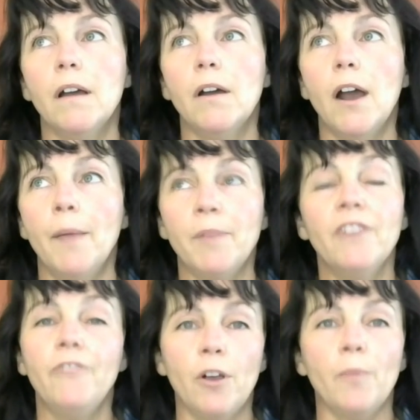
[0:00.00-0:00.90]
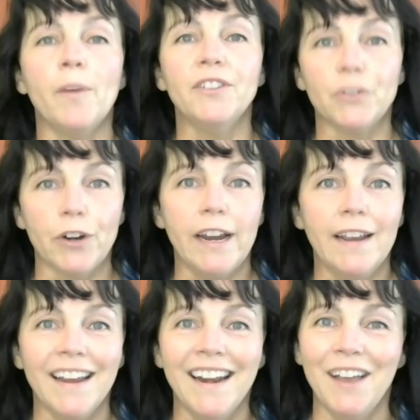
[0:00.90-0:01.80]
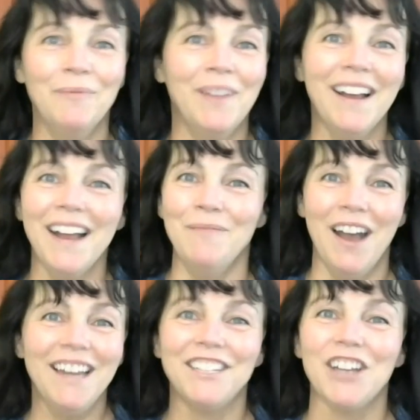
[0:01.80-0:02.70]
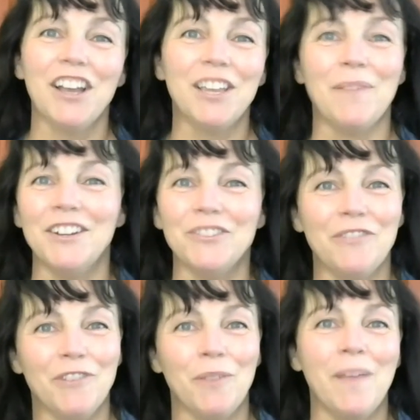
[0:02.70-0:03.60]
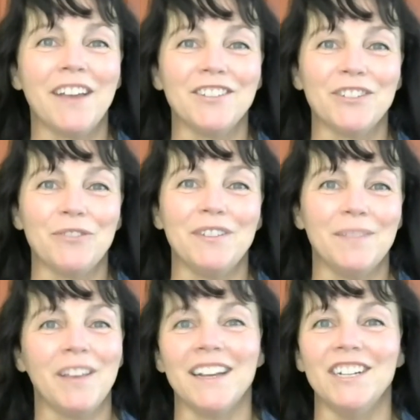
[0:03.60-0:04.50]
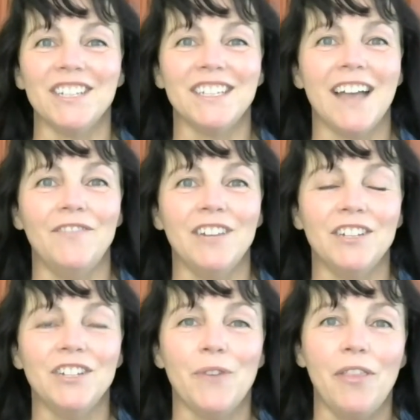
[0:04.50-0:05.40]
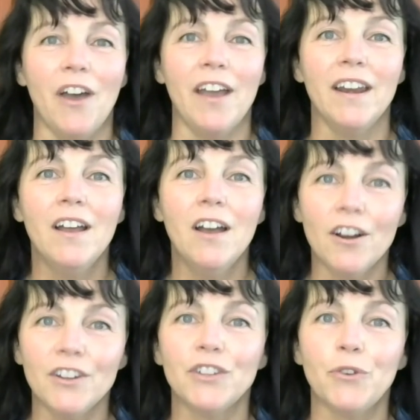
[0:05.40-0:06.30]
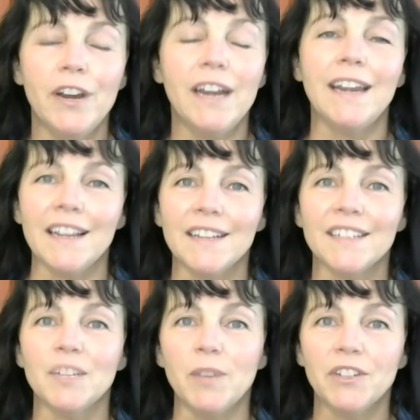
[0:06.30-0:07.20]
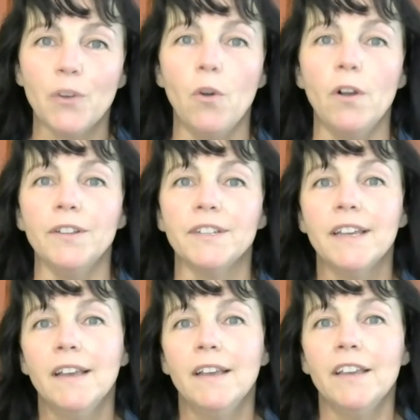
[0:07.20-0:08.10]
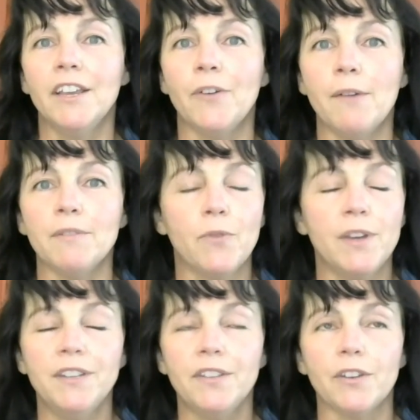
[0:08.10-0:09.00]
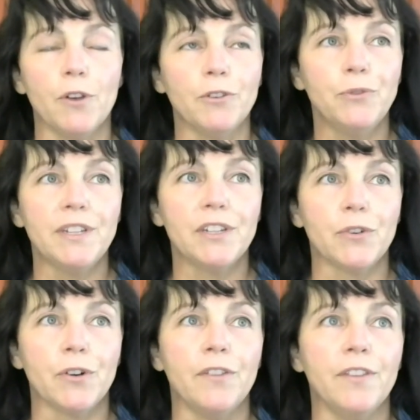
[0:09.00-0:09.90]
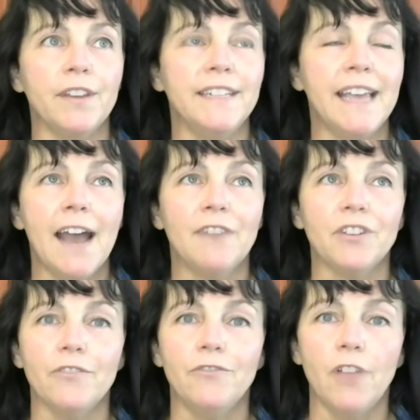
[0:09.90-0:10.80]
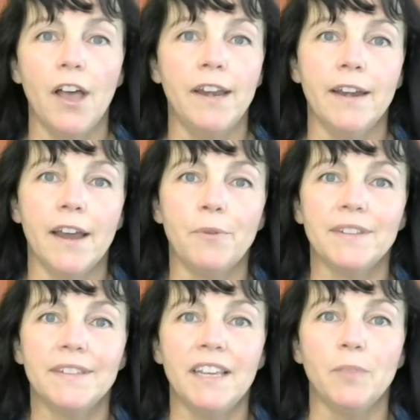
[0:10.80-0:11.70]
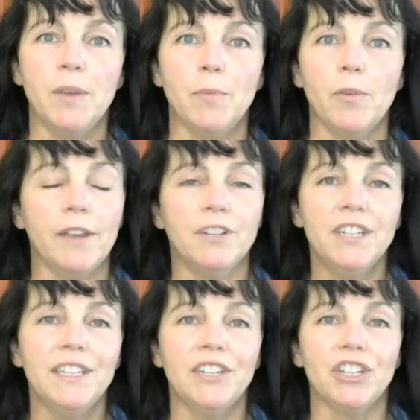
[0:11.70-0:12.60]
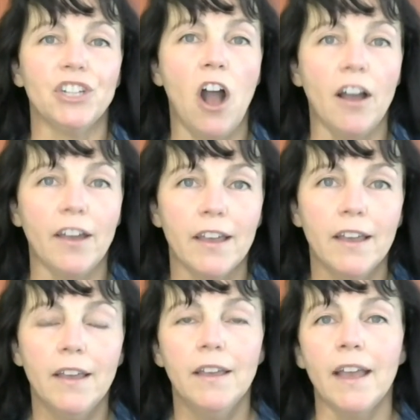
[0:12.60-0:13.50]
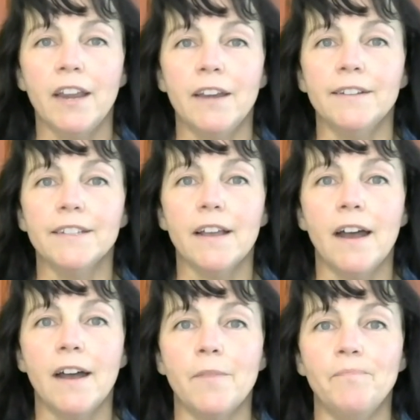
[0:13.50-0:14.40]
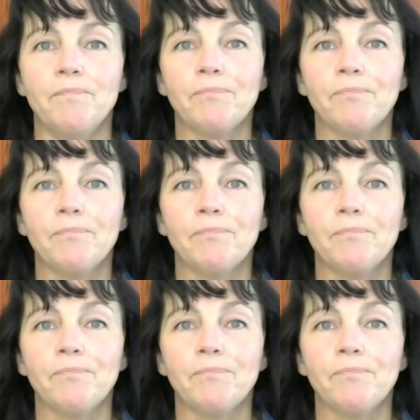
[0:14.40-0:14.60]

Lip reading: I'm going to film our story. And I'm not a documentary filmmaker, so it's something I just dived into. I thought, our story needs to be told. You know, I was going to the grocery store the day after the flood and I was seeing people, they were just in shock. And